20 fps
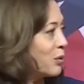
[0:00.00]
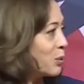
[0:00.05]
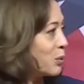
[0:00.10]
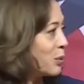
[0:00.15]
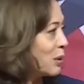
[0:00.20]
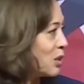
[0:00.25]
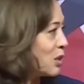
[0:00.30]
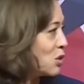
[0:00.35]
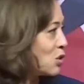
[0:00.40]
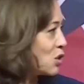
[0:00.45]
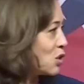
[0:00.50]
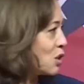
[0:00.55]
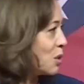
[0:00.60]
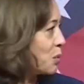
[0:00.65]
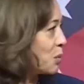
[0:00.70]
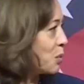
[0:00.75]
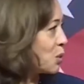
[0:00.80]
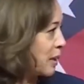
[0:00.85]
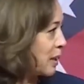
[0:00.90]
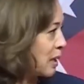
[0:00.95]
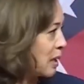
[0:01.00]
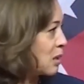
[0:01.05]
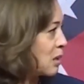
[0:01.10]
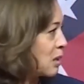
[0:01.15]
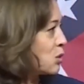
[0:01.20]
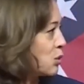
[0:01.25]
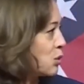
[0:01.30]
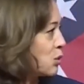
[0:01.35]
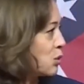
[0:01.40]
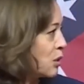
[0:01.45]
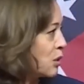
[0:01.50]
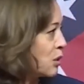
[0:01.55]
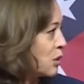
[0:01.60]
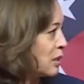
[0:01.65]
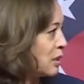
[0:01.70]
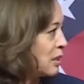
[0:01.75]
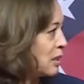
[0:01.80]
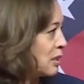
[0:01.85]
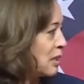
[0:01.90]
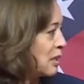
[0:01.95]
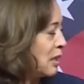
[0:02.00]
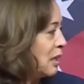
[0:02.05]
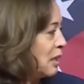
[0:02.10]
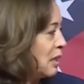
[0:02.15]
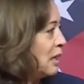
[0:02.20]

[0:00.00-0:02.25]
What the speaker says: of the relationship between our two countries.